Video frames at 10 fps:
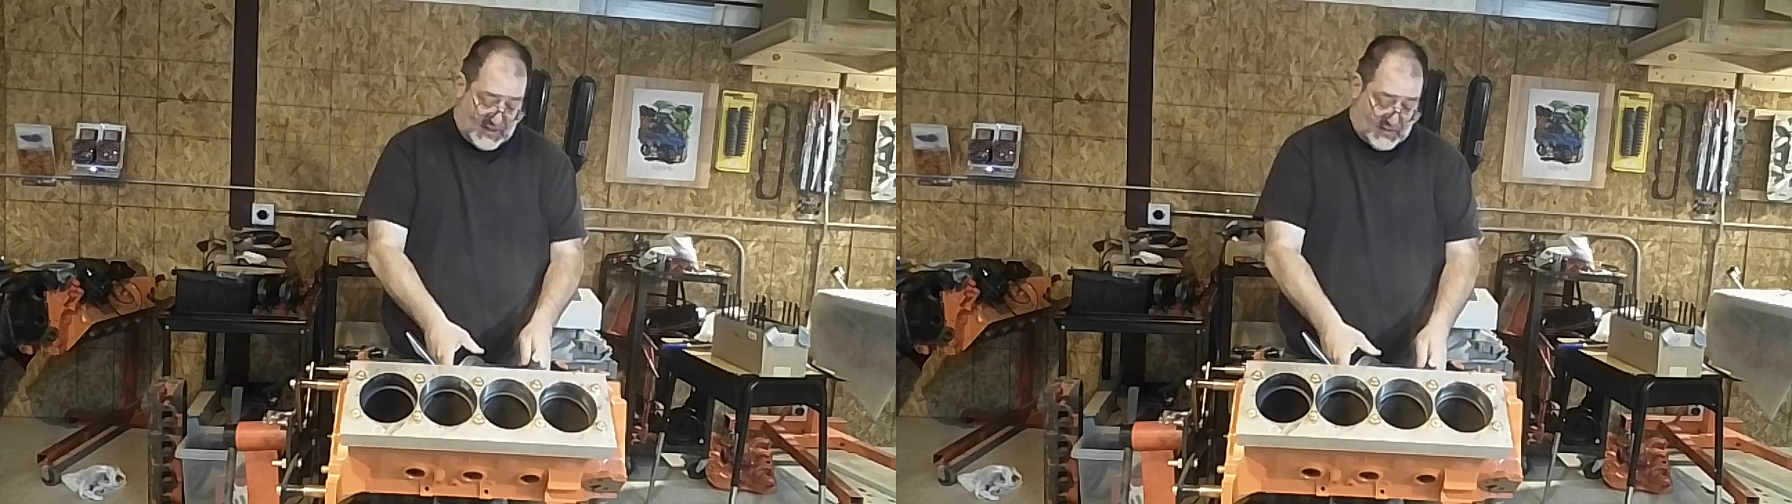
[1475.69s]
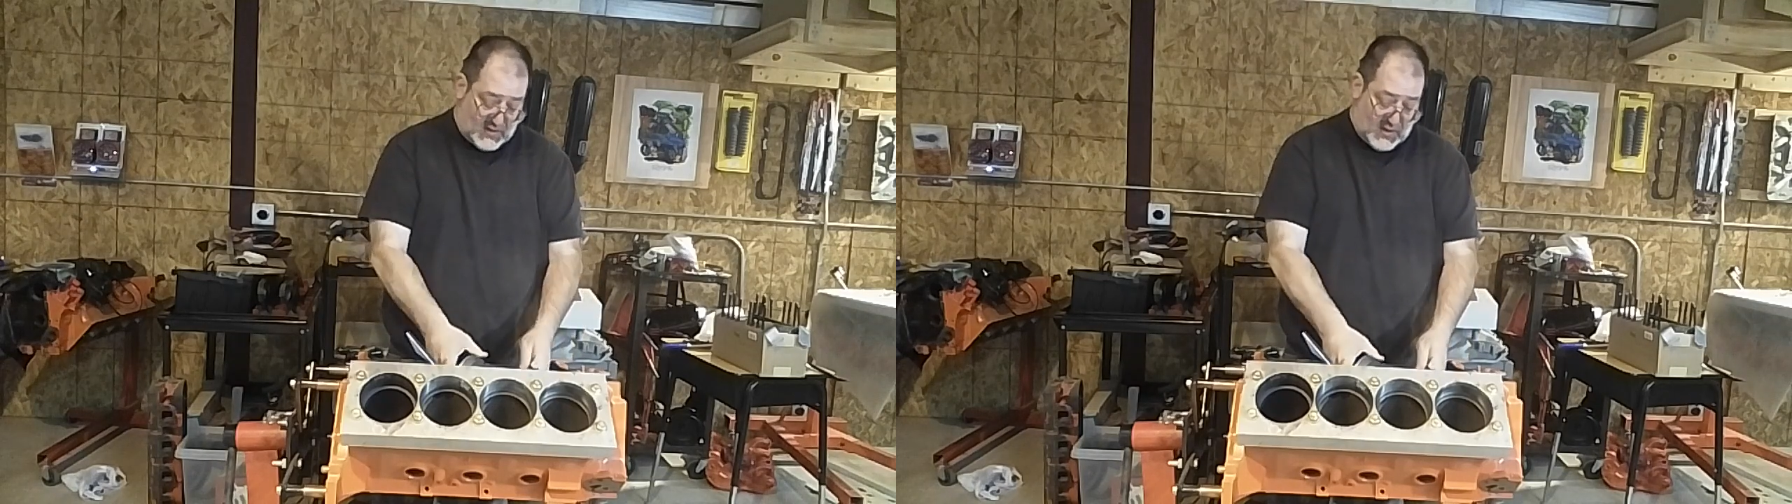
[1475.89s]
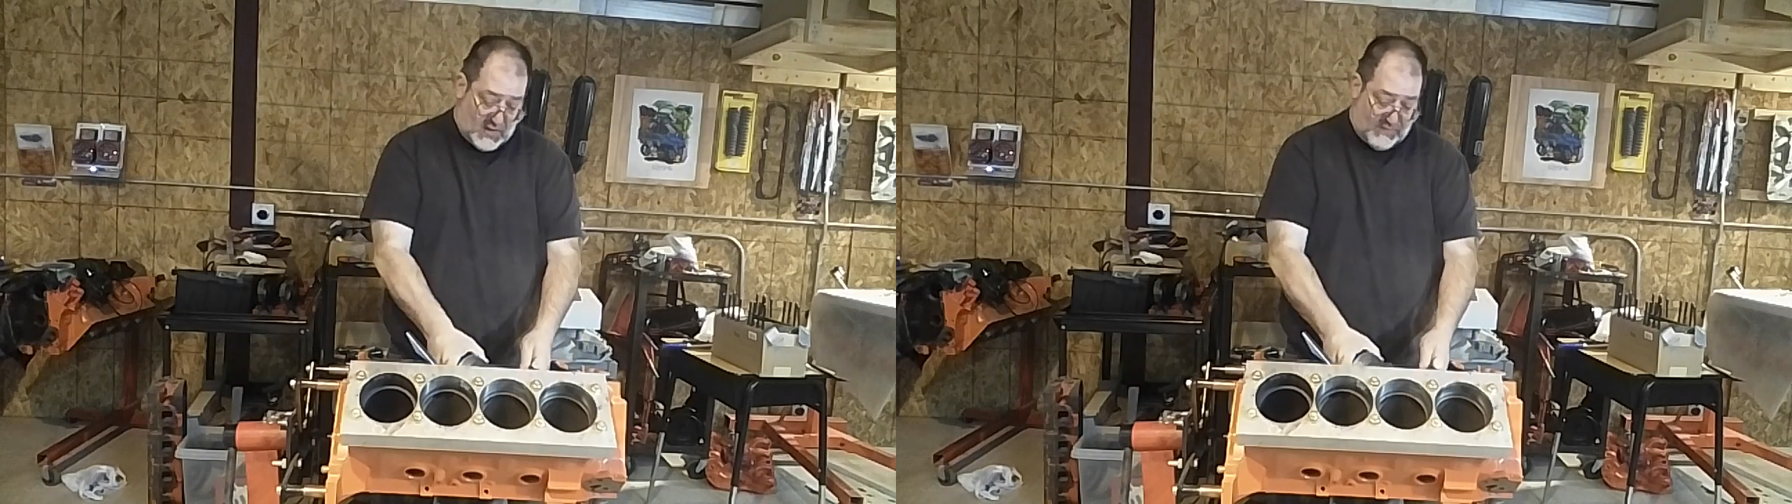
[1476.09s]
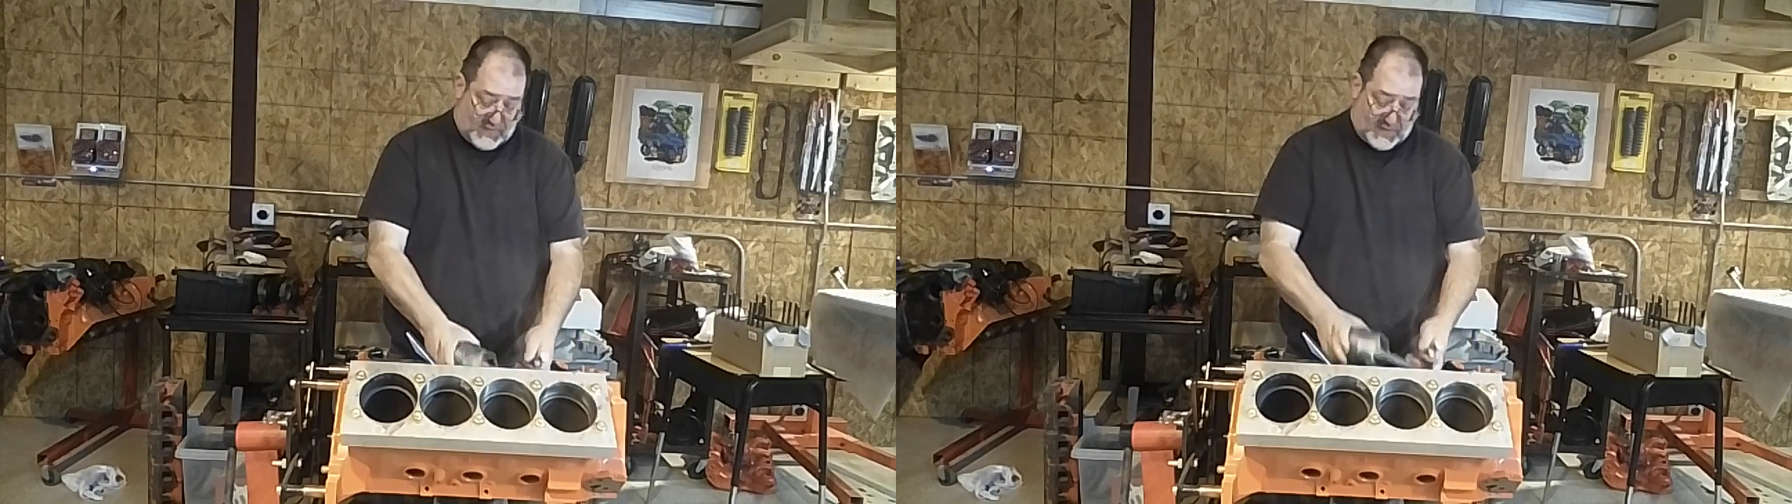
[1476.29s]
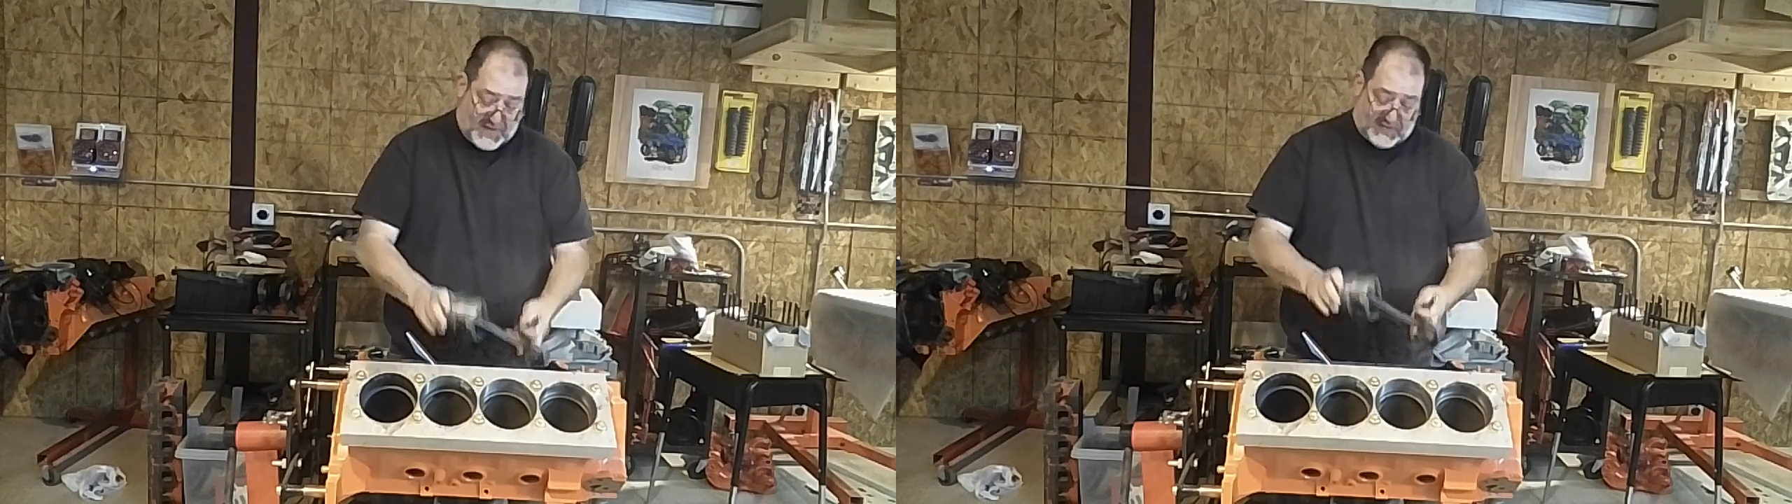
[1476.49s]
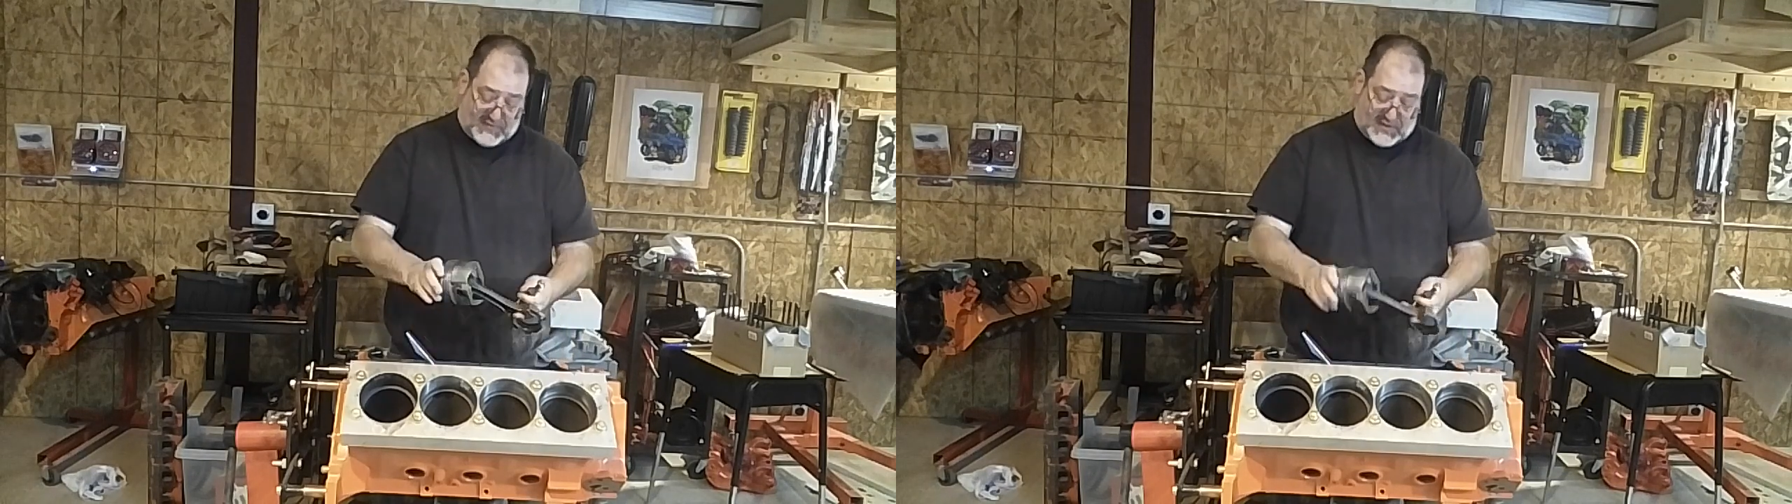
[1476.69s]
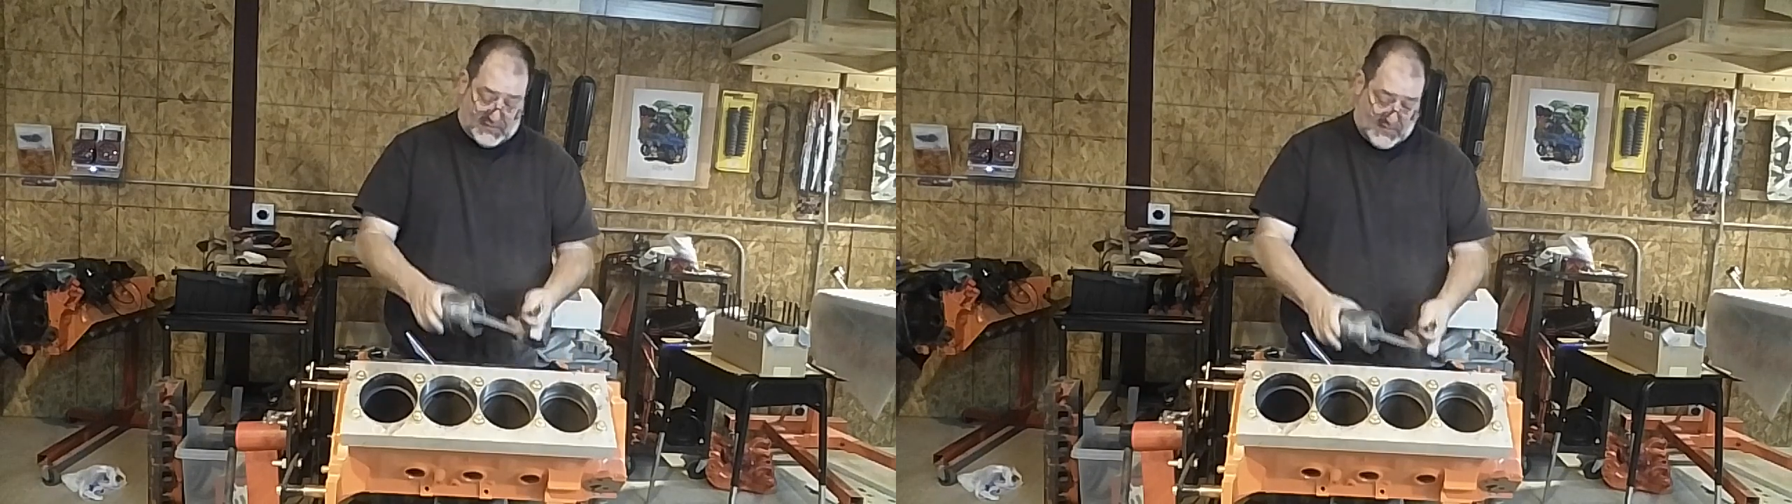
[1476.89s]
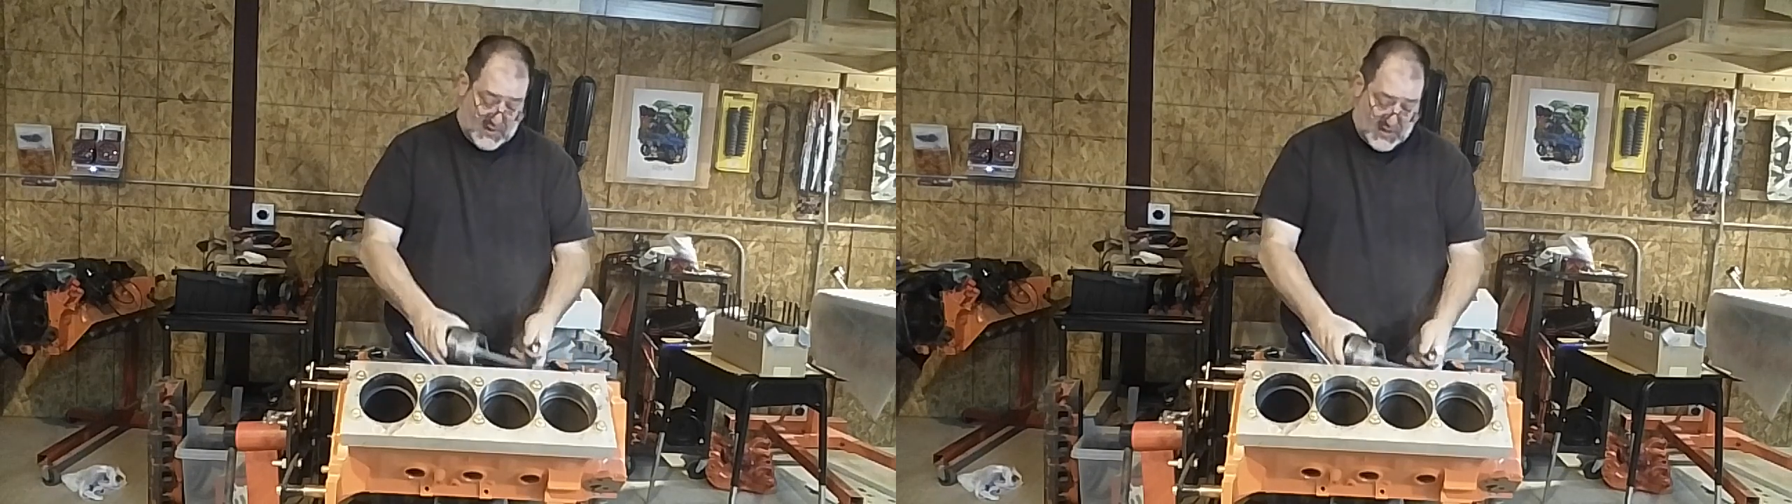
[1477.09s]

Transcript: need for the piston.